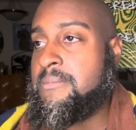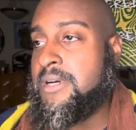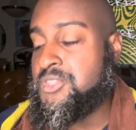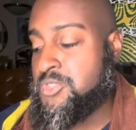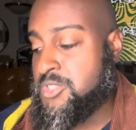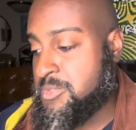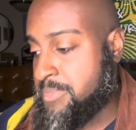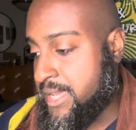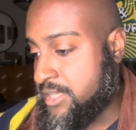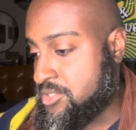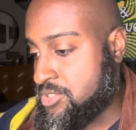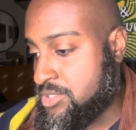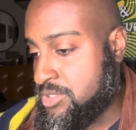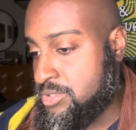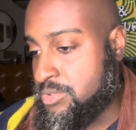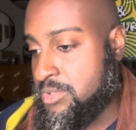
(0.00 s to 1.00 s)
Much respect
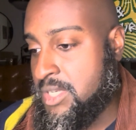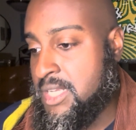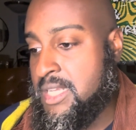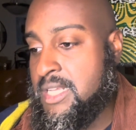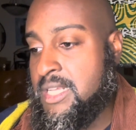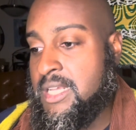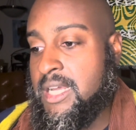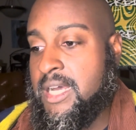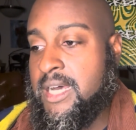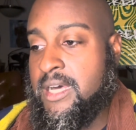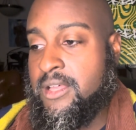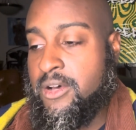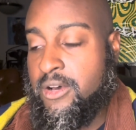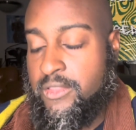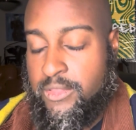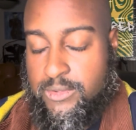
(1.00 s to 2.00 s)
to
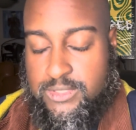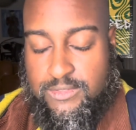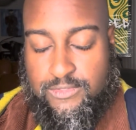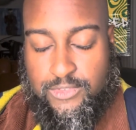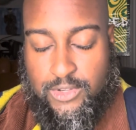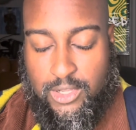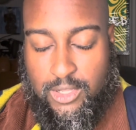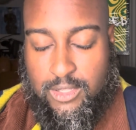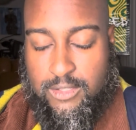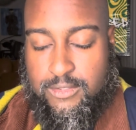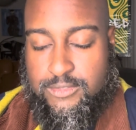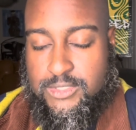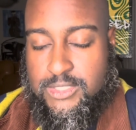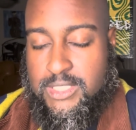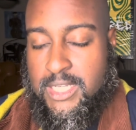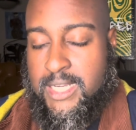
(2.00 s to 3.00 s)
all those
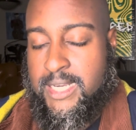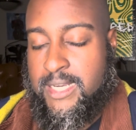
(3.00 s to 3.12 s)
involved